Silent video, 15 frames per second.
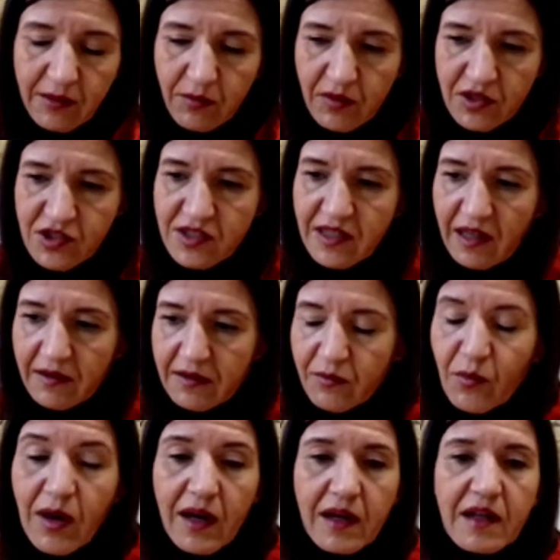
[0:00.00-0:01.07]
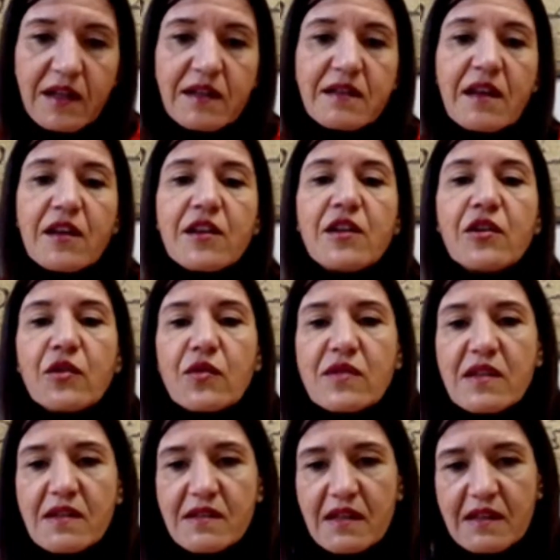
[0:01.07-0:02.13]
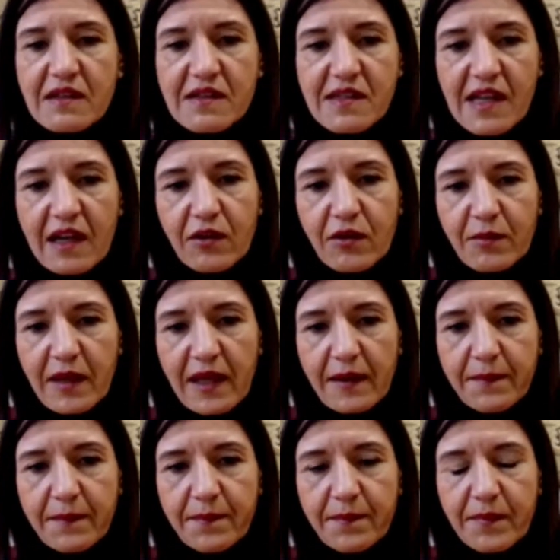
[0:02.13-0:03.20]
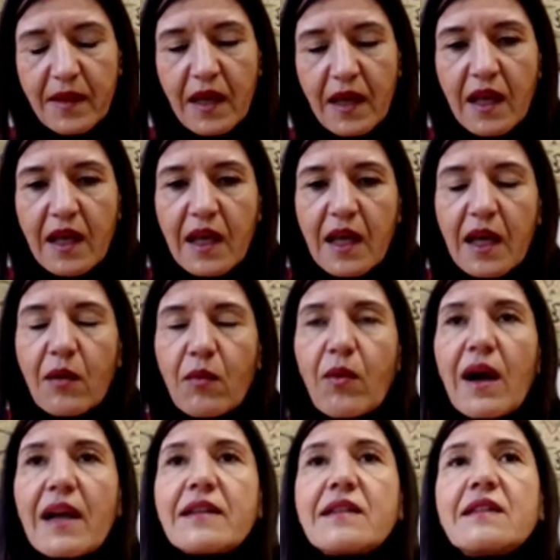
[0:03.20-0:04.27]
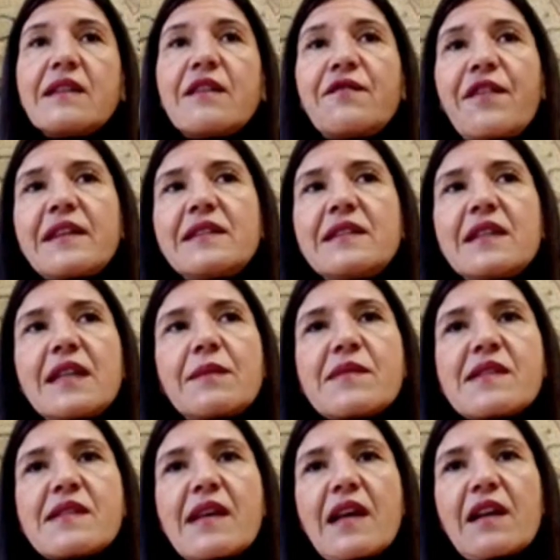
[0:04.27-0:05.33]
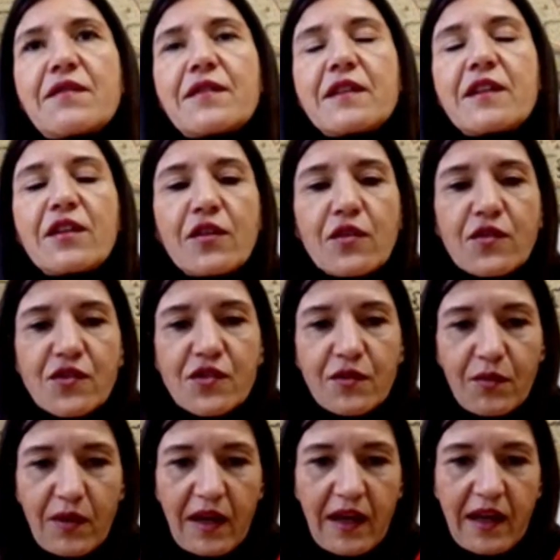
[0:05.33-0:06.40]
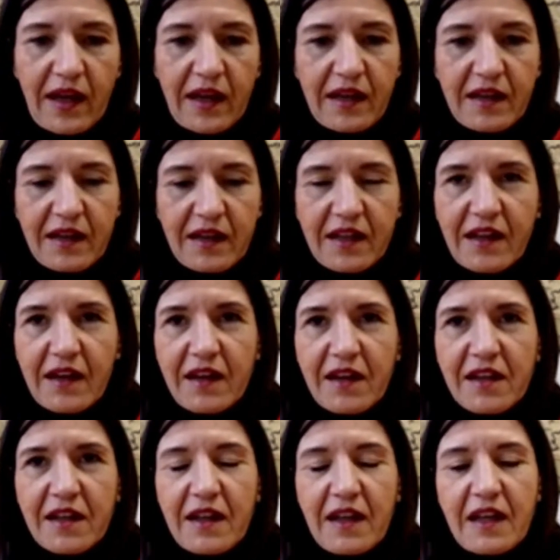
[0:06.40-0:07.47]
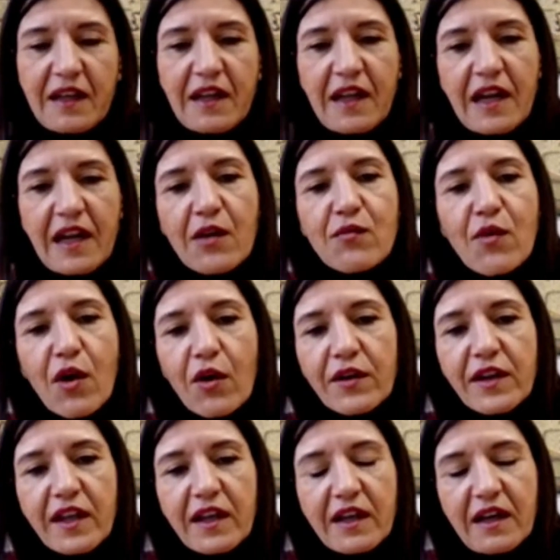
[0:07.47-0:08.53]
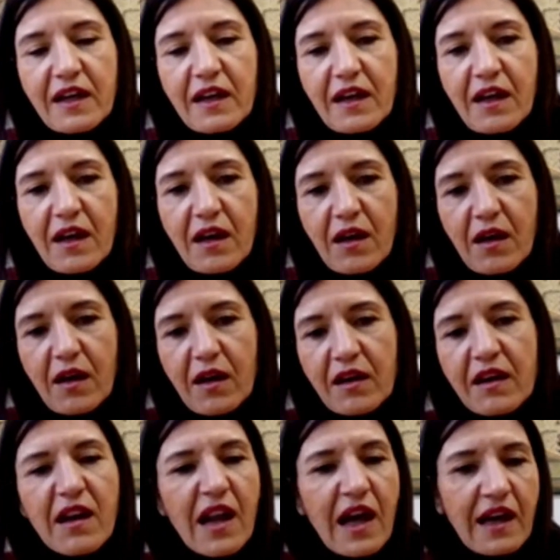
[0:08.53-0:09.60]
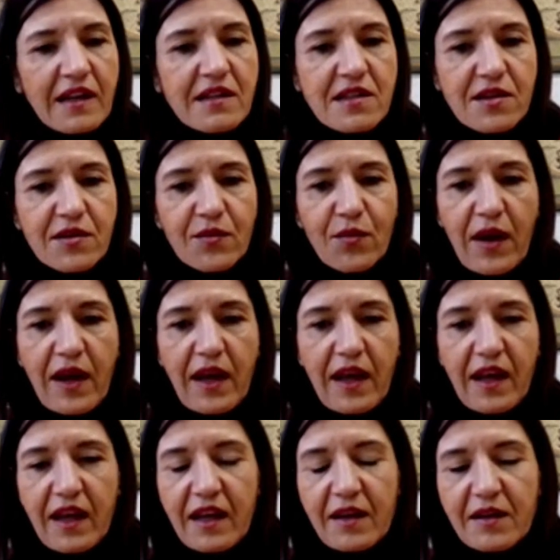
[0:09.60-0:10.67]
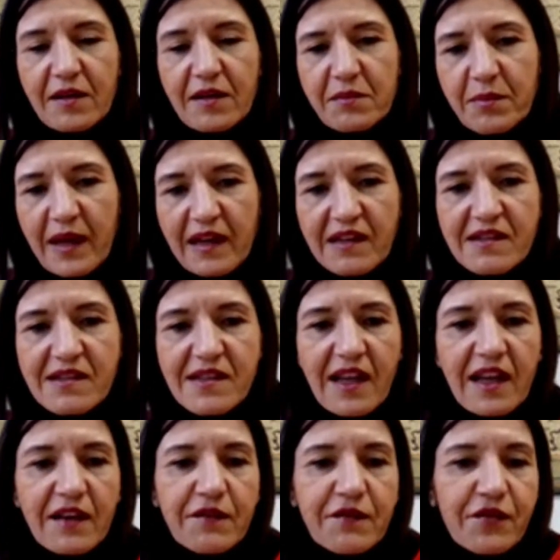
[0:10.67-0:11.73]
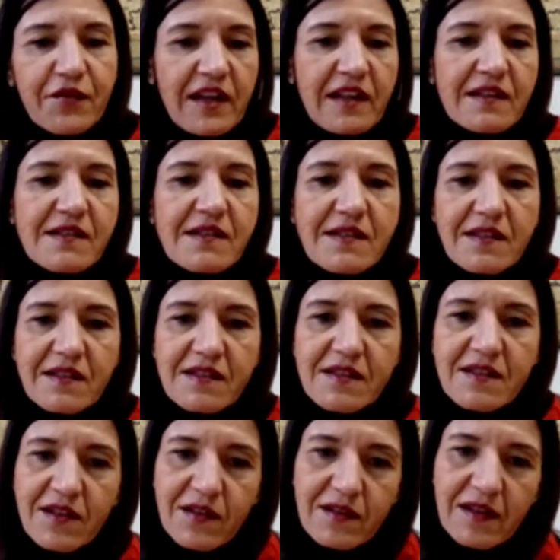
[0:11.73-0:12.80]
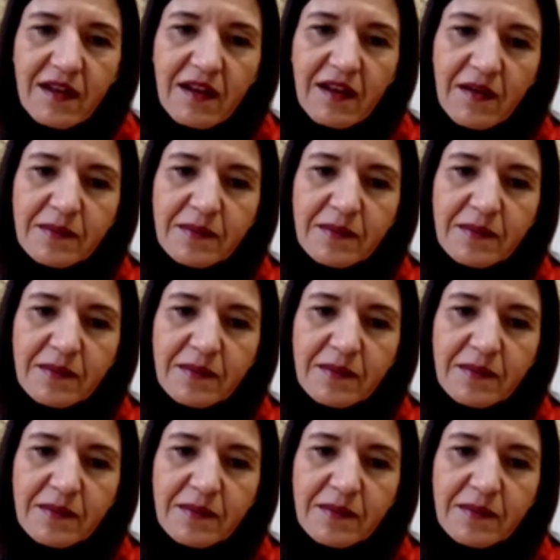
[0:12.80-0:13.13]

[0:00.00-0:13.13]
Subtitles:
language that Wilde uses in Salome. Wilde defended himself the usual way, in an ironic, light way, by saying, for instance,